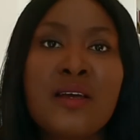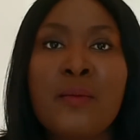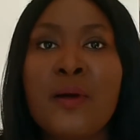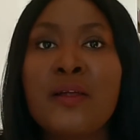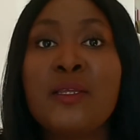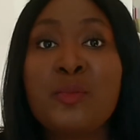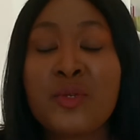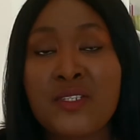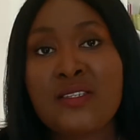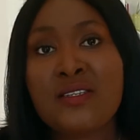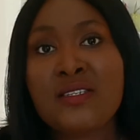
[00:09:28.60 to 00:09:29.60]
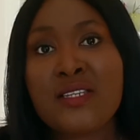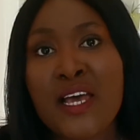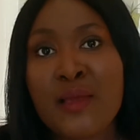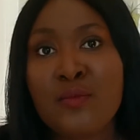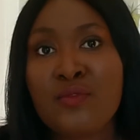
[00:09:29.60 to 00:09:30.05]
talk about the processing
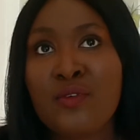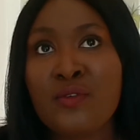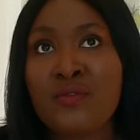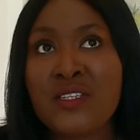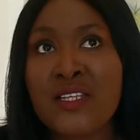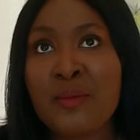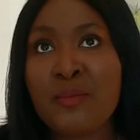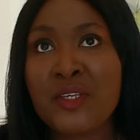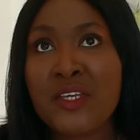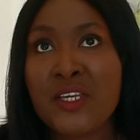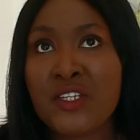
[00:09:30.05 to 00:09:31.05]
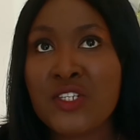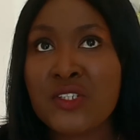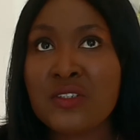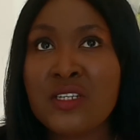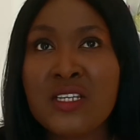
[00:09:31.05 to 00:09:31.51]
time for visa
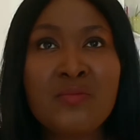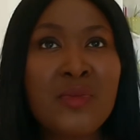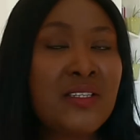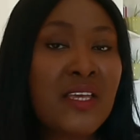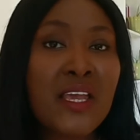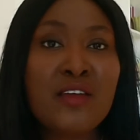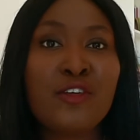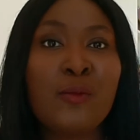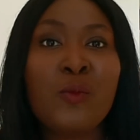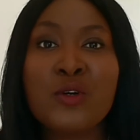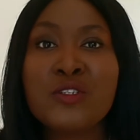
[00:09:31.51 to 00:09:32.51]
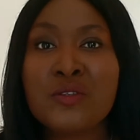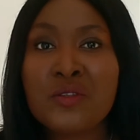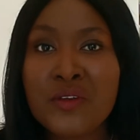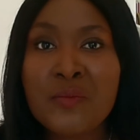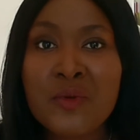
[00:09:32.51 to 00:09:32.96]
application. It may take from 1 to
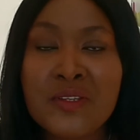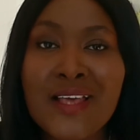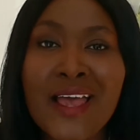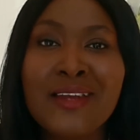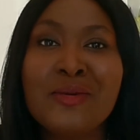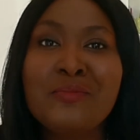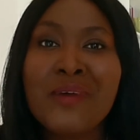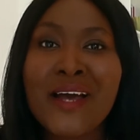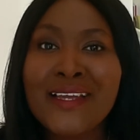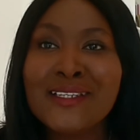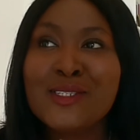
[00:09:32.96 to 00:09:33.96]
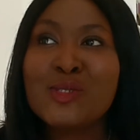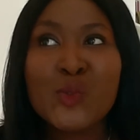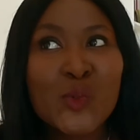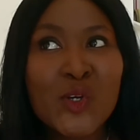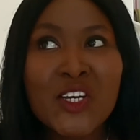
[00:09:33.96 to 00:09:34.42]
3 months. I know mine
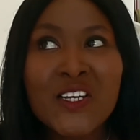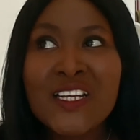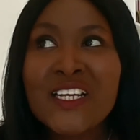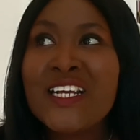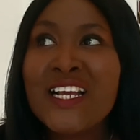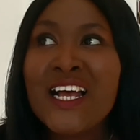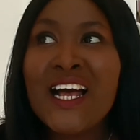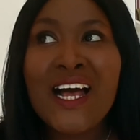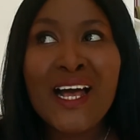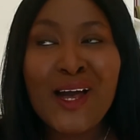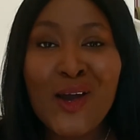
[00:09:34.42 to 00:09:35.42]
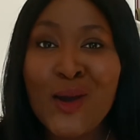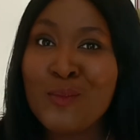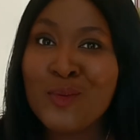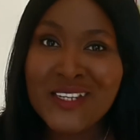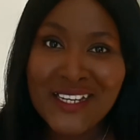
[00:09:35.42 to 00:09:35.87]
took
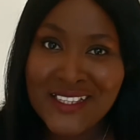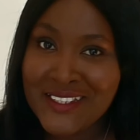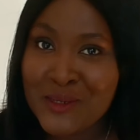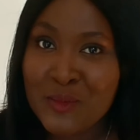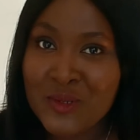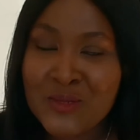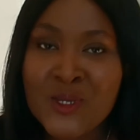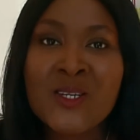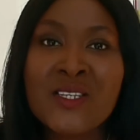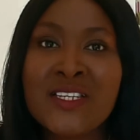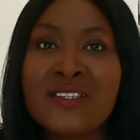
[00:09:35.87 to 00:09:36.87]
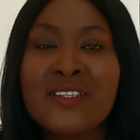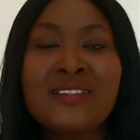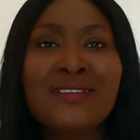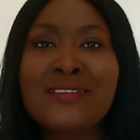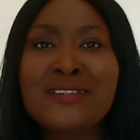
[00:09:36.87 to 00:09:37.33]
more than 3 months because there's
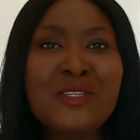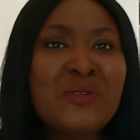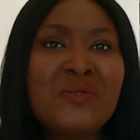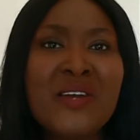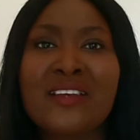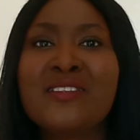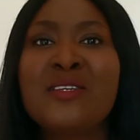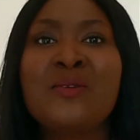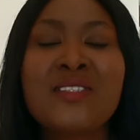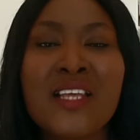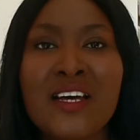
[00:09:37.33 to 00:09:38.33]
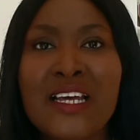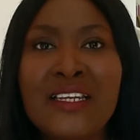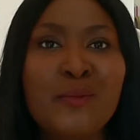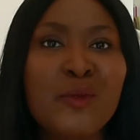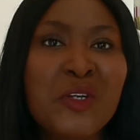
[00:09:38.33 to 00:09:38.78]
this new excuse now that
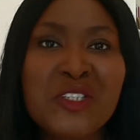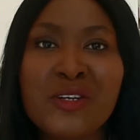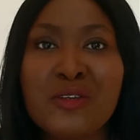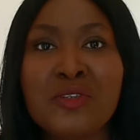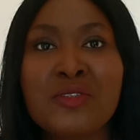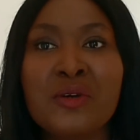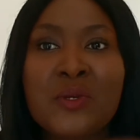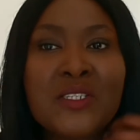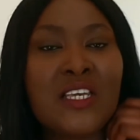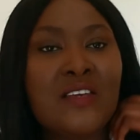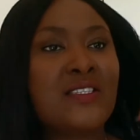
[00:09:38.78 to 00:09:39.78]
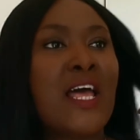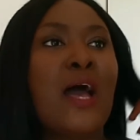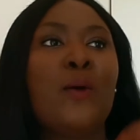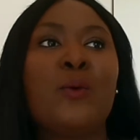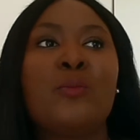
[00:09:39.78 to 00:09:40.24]
the immigration office always gives
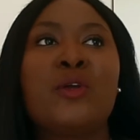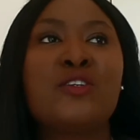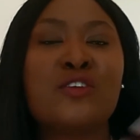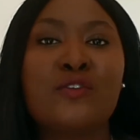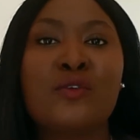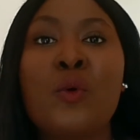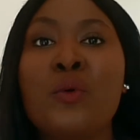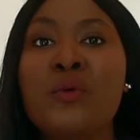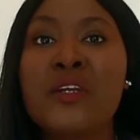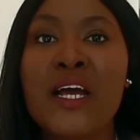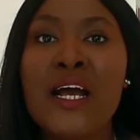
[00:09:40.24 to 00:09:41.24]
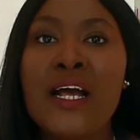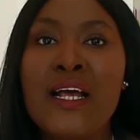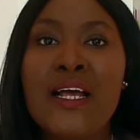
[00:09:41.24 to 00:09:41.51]
that, oh, because of corona.